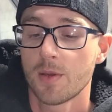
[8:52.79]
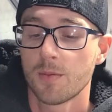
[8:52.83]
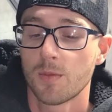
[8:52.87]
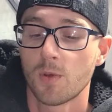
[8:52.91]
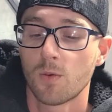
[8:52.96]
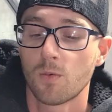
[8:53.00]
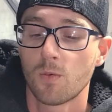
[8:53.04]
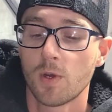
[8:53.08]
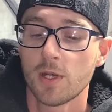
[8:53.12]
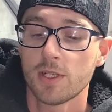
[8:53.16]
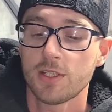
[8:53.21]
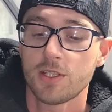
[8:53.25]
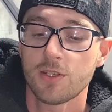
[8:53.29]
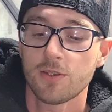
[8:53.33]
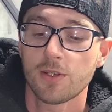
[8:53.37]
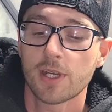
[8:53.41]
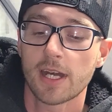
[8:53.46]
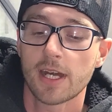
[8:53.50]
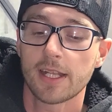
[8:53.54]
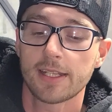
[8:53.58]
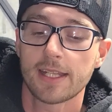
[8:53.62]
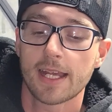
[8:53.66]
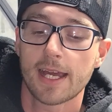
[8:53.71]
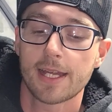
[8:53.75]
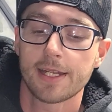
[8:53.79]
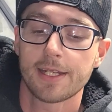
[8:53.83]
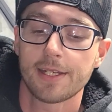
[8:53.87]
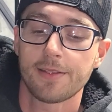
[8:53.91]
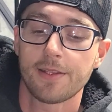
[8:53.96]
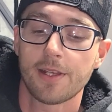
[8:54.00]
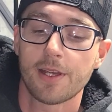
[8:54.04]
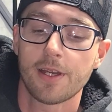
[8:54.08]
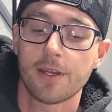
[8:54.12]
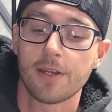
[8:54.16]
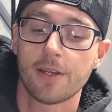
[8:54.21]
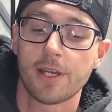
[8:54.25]
But once you've got that
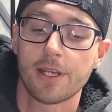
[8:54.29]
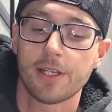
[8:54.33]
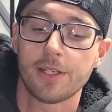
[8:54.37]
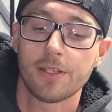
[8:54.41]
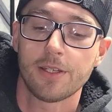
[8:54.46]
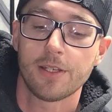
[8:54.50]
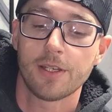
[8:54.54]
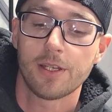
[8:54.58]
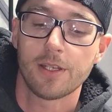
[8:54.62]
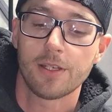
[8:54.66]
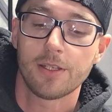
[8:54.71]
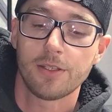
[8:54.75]
in there, and